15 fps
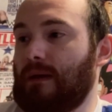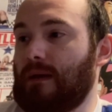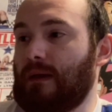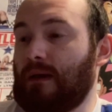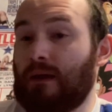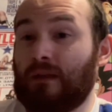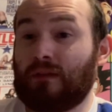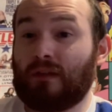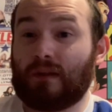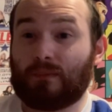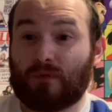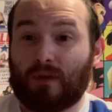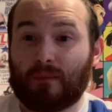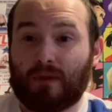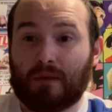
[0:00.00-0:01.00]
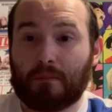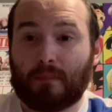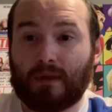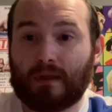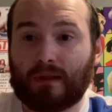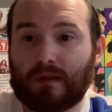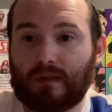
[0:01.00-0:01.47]
It did upset me a
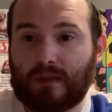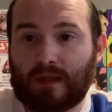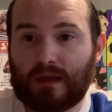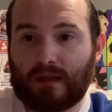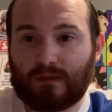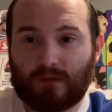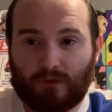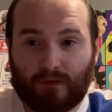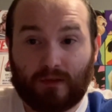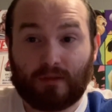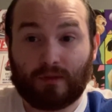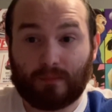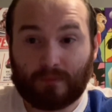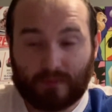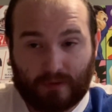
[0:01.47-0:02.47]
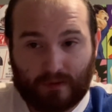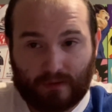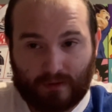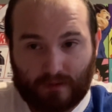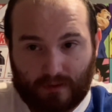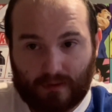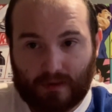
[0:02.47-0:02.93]
bit that to see them,
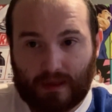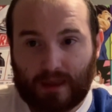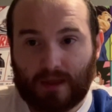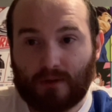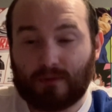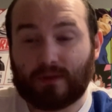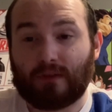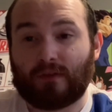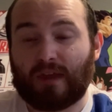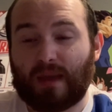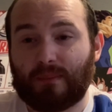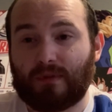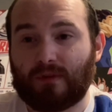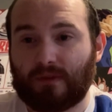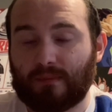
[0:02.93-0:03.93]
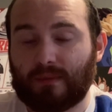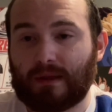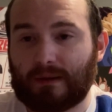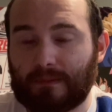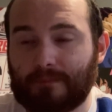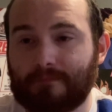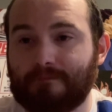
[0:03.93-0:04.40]
this happen to them there.